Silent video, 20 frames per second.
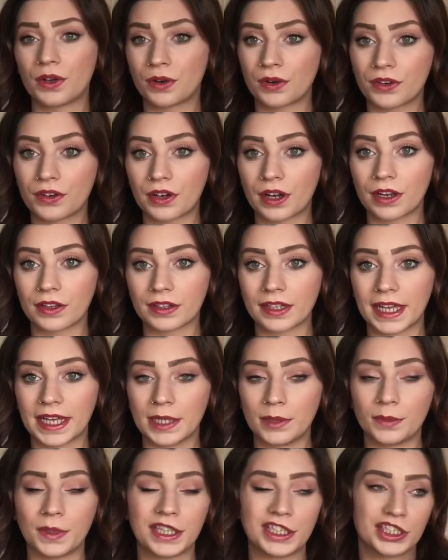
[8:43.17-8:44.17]
ordering
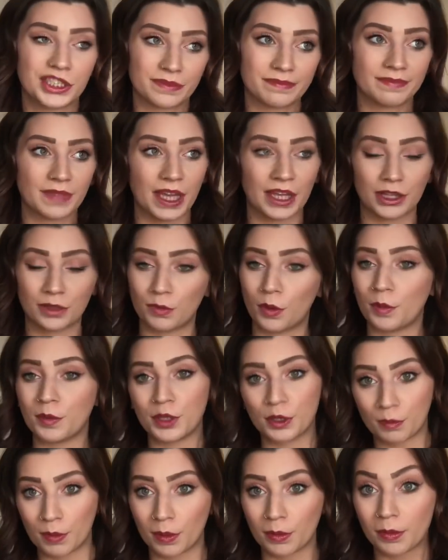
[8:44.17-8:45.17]
online, which at the moment you
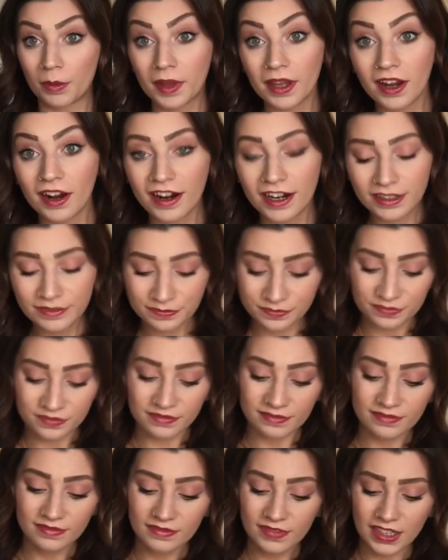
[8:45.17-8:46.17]
probably are,
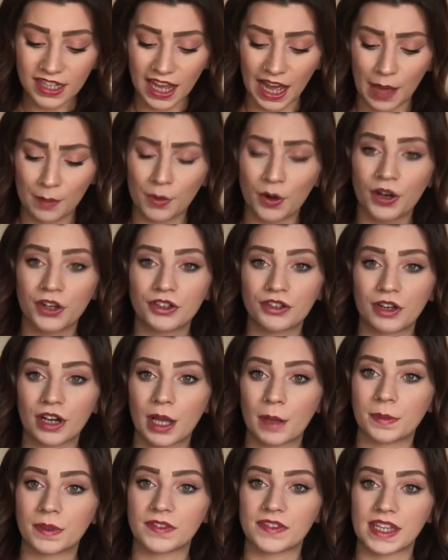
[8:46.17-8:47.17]
order a
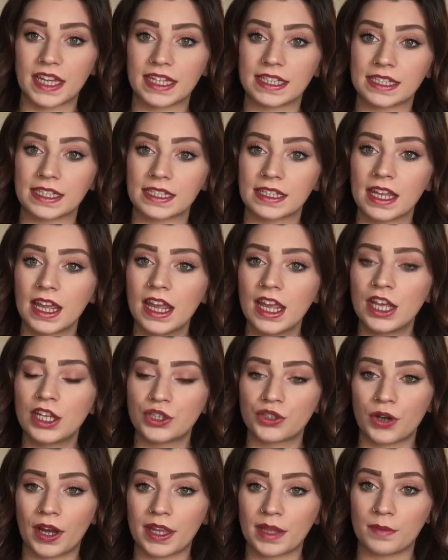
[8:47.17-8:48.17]
couple of sizes,
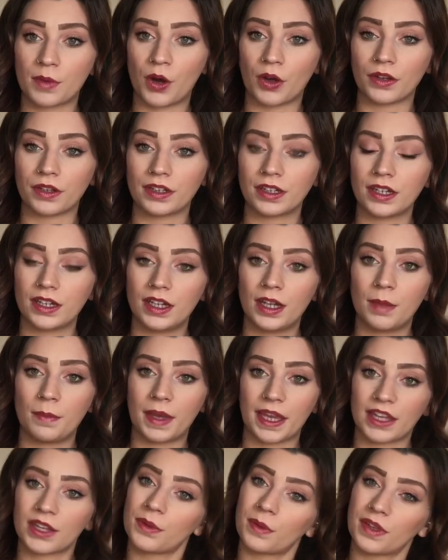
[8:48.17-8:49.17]
try them on,
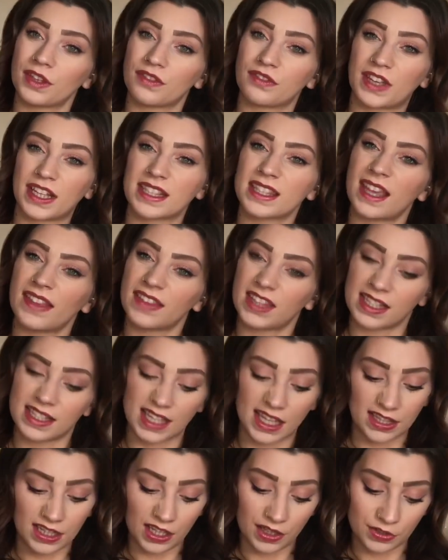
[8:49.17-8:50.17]
pick the one that fits, and then
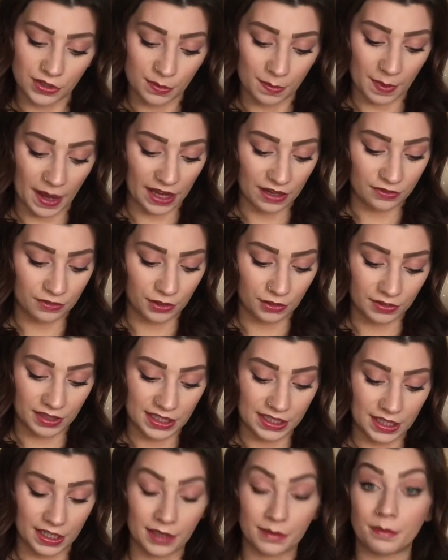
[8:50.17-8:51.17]
send the others back for a
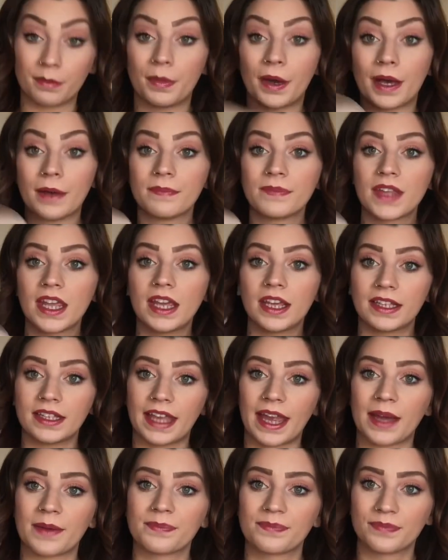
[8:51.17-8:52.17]
return. But
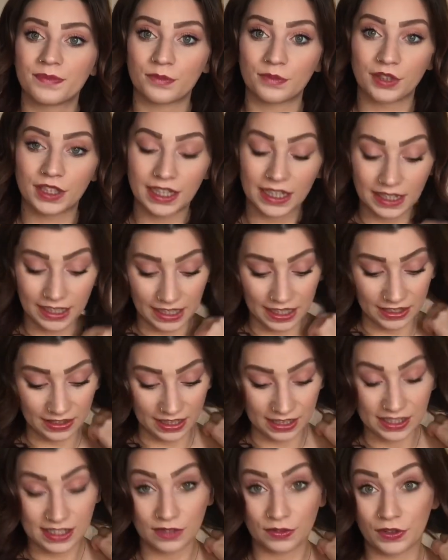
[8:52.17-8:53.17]
yeah, really like
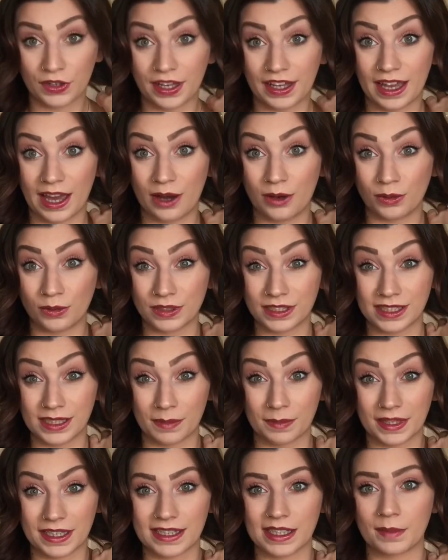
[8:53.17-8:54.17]
this. If you can get a hold of
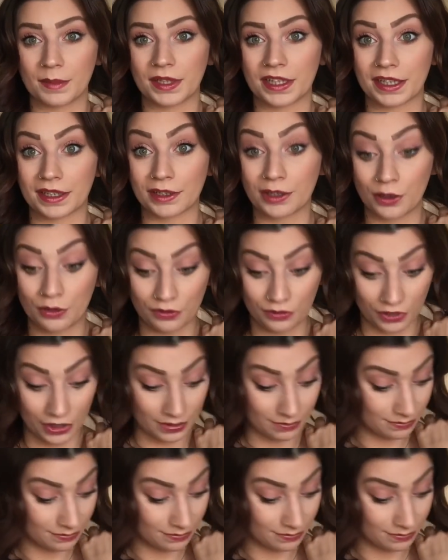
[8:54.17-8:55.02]
something similar, go for it.